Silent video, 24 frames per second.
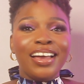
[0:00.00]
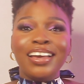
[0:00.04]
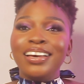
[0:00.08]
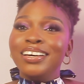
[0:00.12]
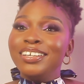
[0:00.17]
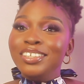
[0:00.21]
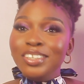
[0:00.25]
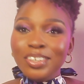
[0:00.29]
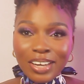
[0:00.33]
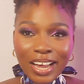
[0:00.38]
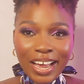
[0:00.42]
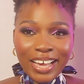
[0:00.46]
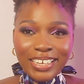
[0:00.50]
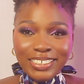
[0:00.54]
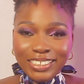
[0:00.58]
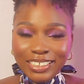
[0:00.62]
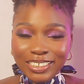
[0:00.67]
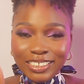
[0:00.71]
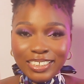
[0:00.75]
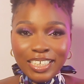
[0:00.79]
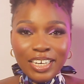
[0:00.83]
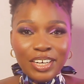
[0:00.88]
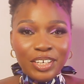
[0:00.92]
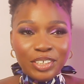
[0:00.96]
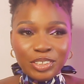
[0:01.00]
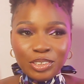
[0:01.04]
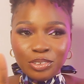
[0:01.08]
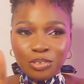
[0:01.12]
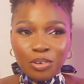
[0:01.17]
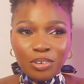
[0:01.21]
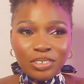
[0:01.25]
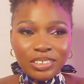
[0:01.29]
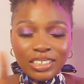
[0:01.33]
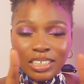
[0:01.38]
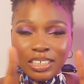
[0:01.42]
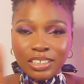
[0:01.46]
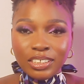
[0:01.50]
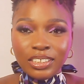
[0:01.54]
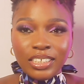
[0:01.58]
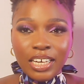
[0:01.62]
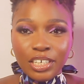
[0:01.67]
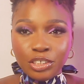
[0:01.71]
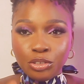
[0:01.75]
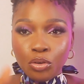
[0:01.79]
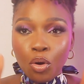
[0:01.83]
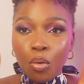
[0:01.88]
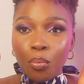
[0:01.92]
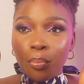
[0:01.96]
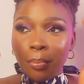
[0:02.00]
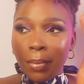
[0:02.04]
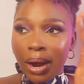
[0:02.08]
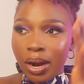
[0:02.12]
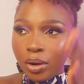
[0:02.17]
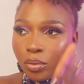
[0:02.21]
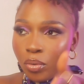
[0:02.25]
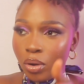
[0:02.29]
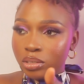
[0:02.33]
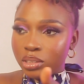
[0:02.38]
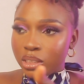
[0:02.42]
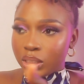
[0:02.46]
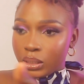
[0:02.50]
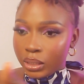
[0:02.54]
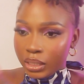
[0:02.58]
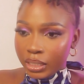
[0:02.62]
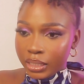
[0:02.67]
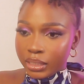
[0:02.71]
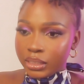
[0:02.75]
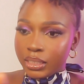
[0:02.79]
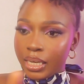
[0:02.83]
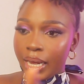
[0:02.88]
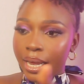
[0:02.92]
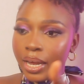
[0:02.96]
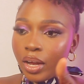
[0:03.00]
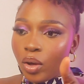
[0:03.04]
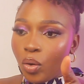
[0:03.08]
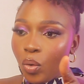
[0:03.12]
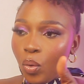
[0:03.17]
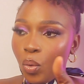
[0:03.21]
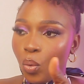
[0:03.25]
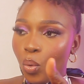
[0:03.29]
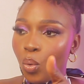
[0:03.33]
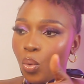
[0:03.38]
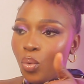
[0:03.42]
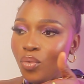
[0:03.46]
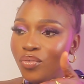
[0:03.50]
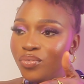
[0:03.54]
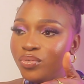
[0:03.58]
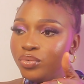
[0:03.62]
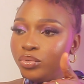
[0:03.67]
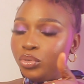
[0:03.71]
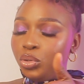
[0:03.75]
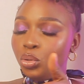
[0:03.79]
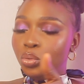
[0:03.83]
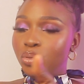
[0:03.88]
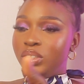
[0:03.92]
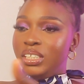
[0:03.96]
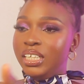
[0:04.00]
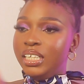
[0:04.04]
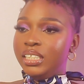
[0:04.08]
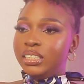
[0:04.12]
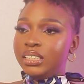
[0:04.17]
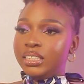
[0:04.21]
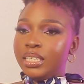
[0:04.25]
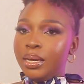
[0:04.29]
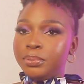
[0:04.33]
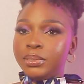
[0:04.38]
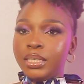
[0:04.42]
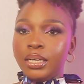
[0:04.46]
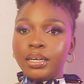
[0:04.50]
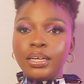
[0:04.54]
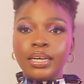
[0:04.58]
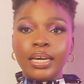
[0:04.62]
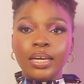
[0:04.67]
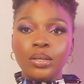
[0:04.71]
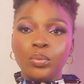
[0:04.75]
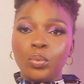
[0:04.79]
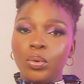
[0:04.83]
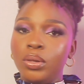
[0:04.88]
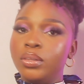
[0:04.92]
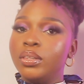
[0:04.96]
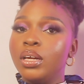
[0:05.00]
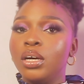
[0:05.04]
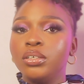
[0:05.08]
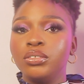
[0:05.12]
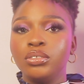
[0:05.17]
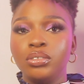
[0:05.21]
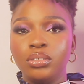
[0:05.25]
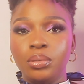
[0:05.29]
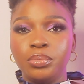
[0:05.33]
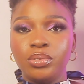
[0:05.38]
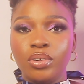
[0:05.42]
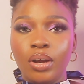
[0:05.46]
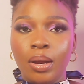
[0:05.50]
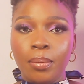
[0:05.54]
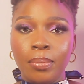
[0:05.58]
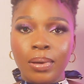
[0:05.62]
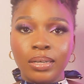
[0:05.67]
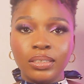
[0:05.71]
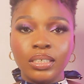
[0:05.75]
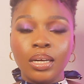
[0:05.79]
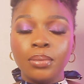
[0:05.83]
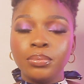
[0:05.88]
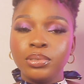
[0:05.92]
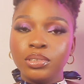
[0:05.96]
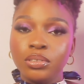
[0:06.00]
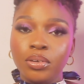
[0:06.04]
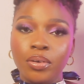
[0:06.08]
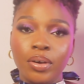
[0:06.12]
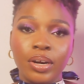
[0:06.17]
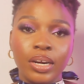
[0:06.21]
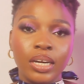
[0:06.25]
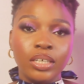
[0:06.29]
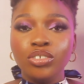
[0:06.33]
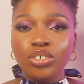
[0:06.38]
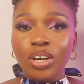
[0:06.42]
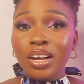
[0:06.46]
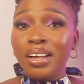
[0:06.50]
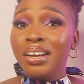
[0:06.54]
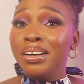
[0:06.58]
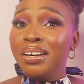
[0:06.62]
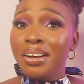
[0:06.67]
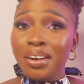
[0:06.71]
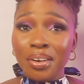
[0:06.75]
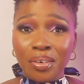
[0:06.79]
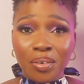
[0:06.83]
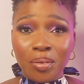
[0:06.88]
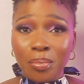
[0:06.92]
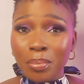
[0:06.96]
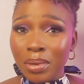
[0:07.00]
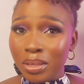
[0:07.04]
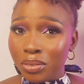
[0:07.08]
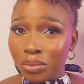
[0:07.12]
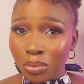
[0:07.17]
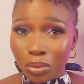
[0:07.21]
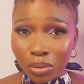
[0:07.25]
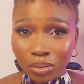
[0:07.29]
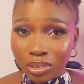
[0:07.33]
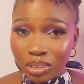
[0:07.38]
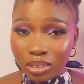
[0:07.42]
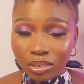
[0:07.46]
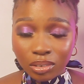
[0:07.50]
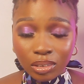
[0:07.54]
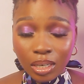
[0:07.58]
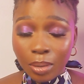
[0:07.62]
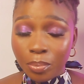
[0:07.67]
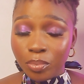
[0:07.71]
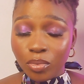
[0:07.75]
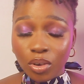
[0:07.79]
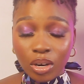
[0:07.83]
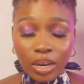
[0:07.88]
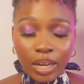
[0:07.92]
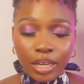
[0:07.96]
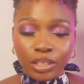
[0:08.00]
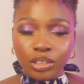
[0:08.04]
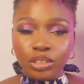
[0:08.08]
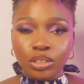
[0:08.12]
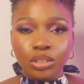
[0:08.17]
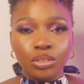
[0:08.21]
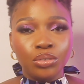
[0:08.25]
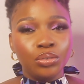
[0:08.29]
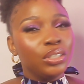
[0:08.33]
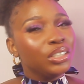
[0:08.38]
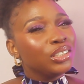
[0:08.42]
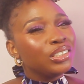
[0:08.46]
You guys, this thing is not, there's no manual to it. It's like, oh, do these steps and you get 1,000 subscribers. I'm sorry, try an error method. Let me not lie to you.